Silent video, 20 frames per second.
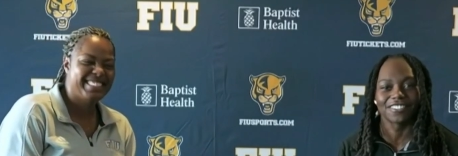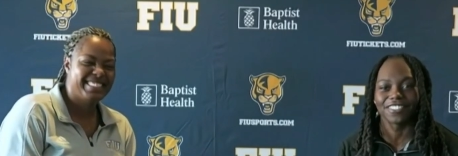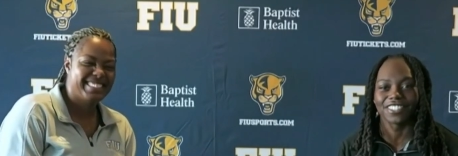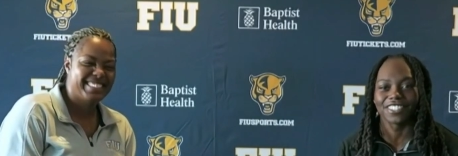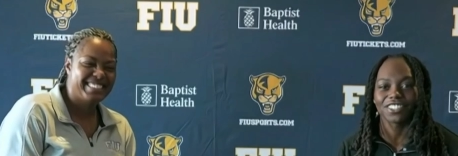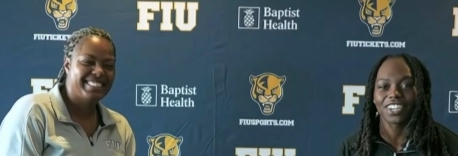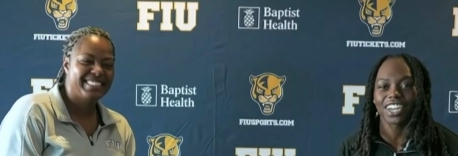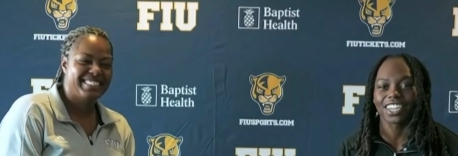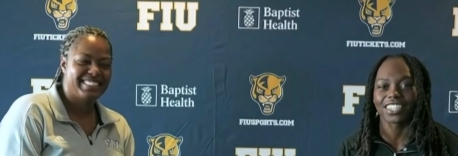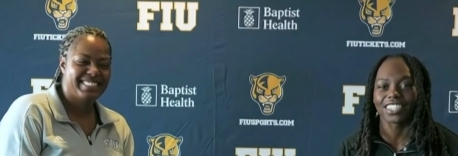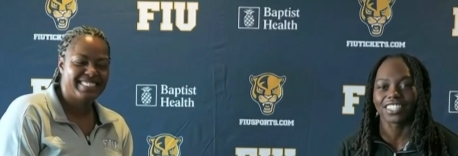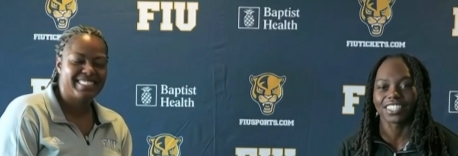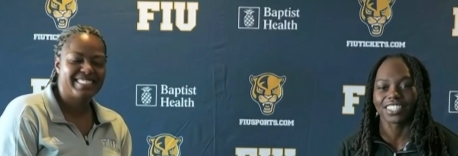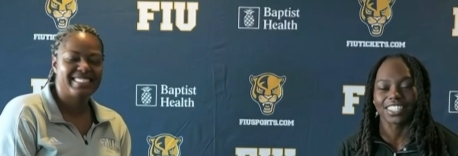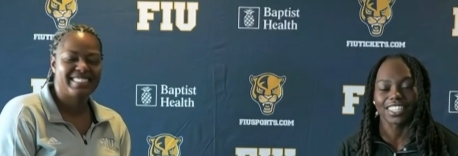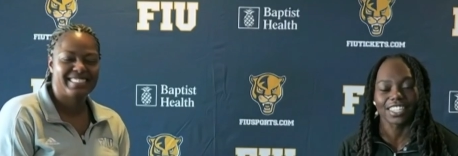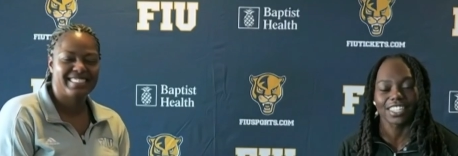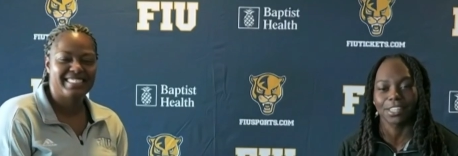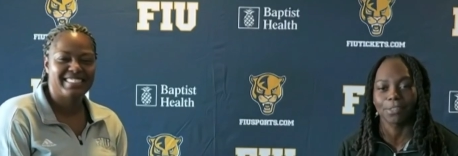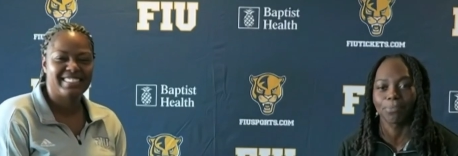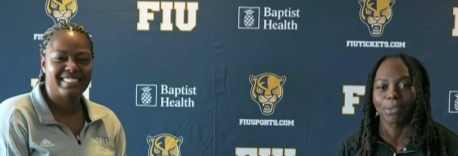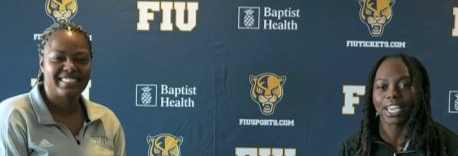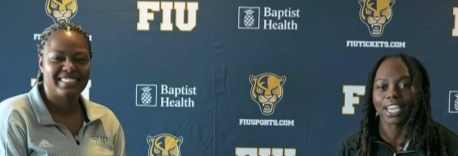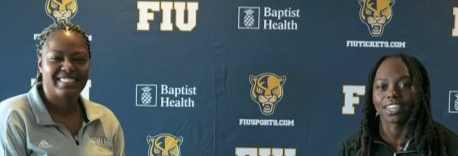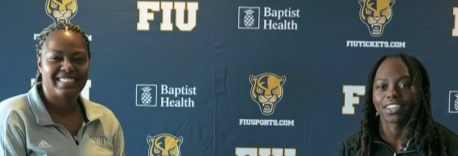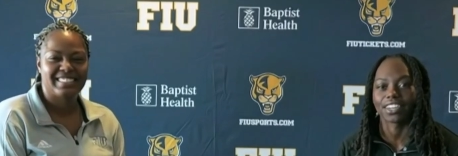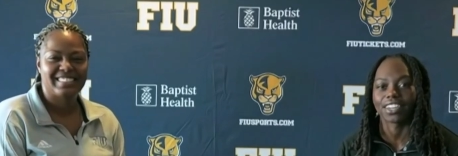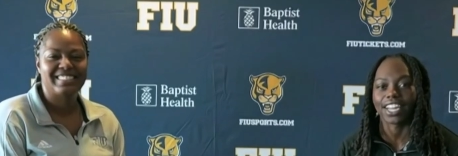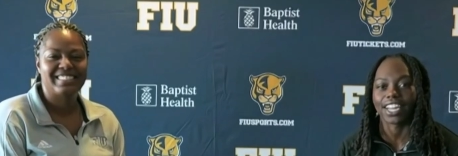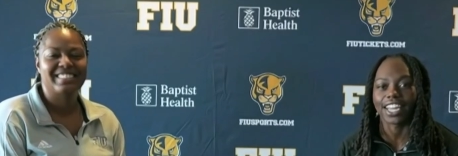Speaker 1: We trying to get the
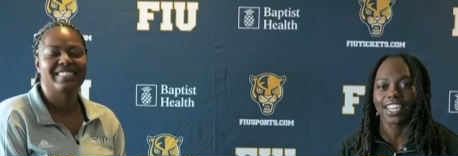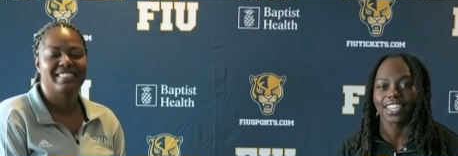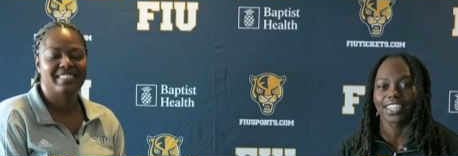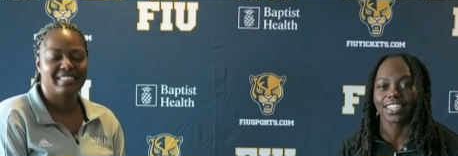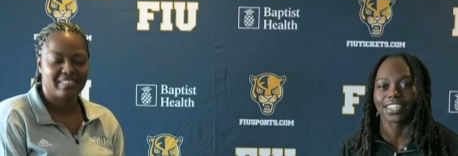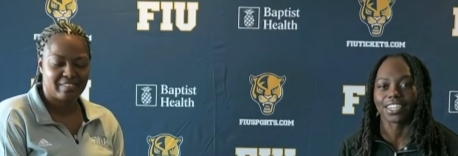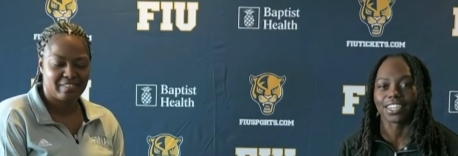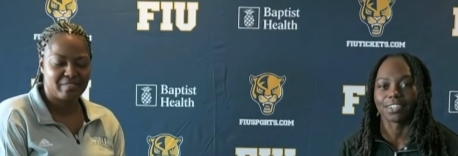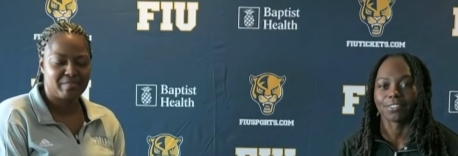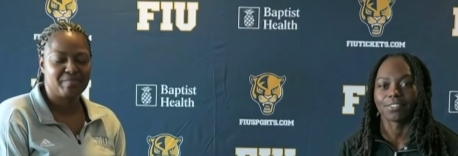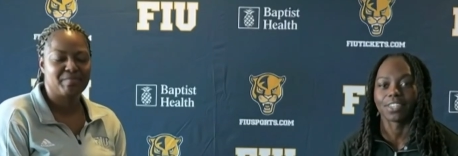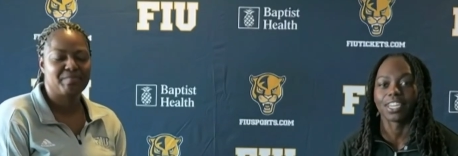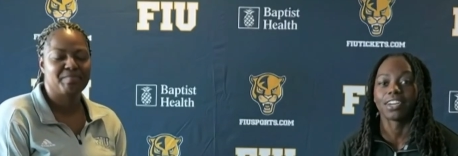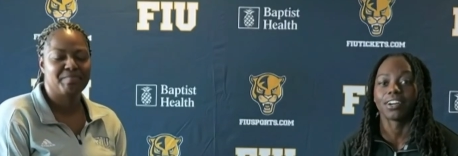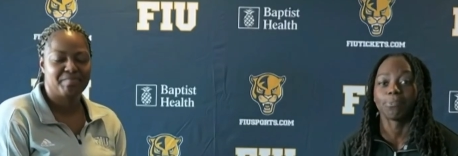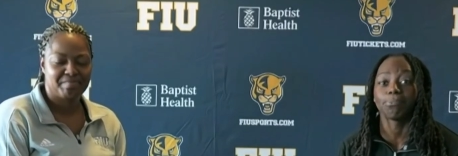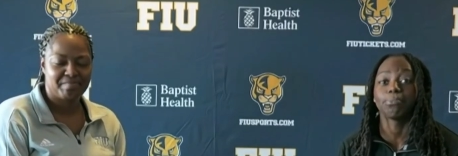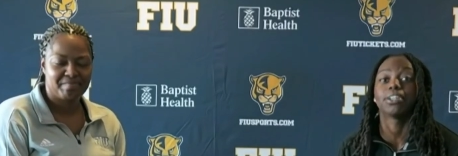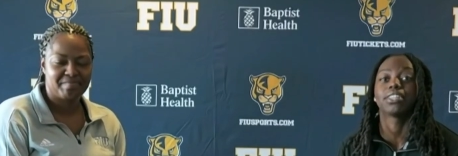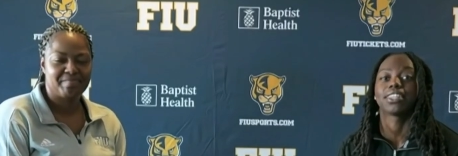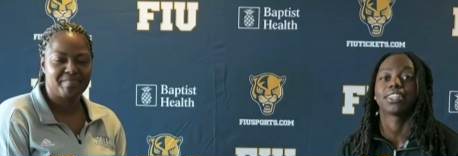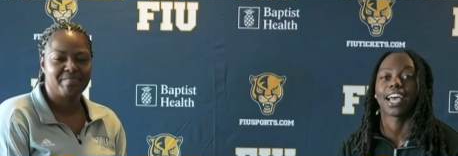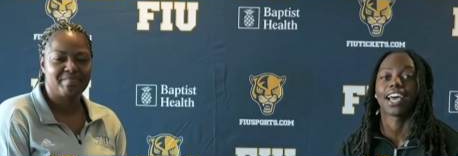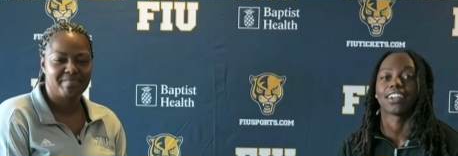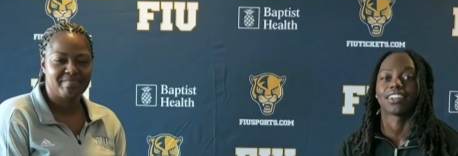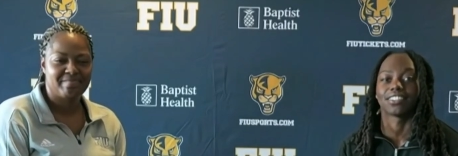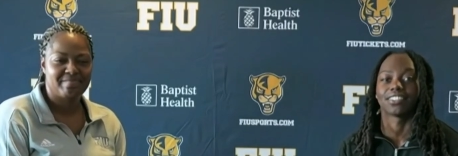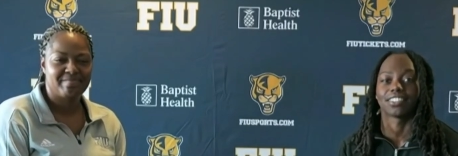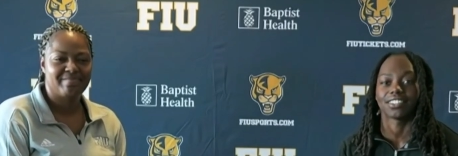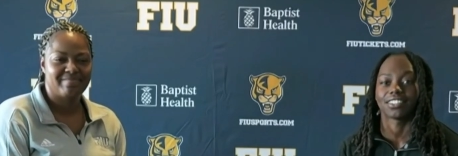banner, hang it up, and put that
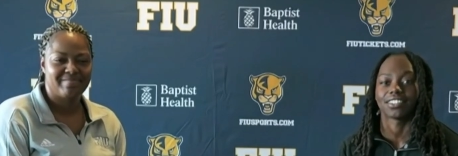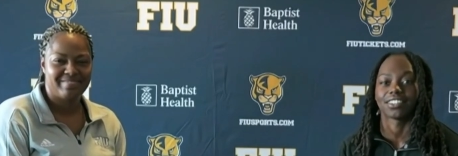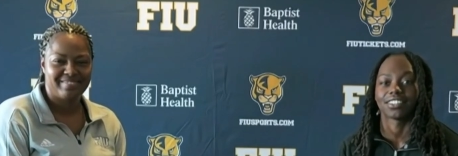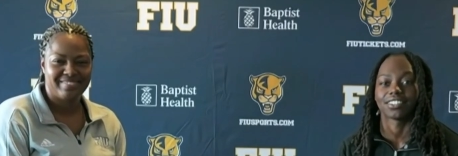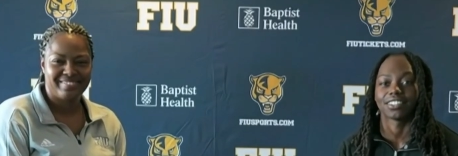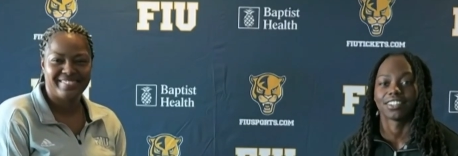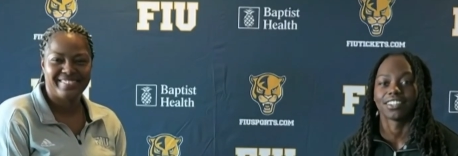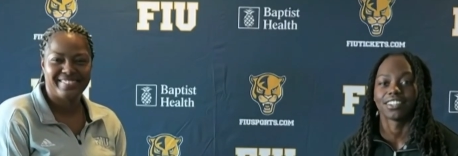on the ceiling.